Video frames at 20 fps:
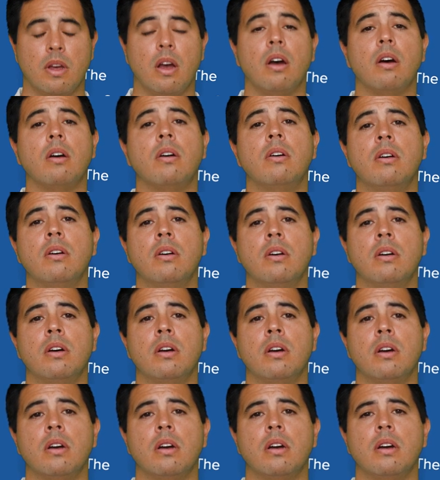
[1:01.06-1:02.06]
Oh.
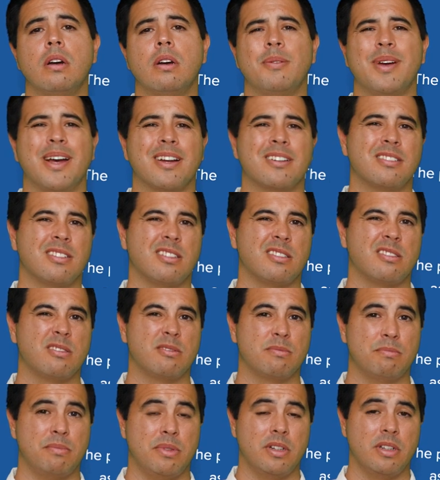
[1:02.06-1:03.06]
Actually,
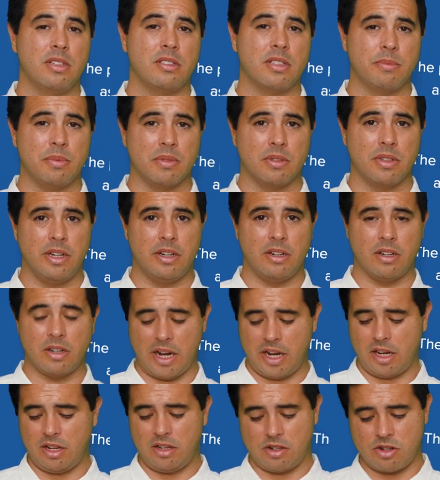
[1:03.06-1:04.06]
it's pretty simple. Here,
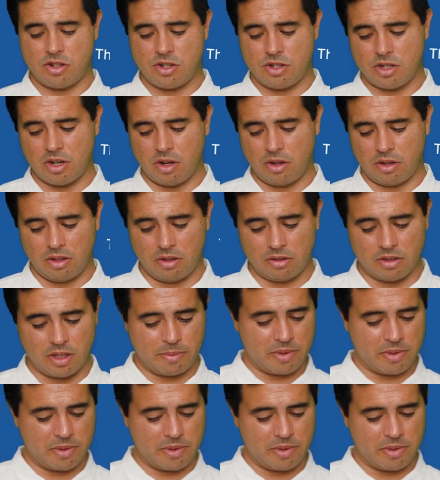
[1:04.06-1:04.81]
I can show you.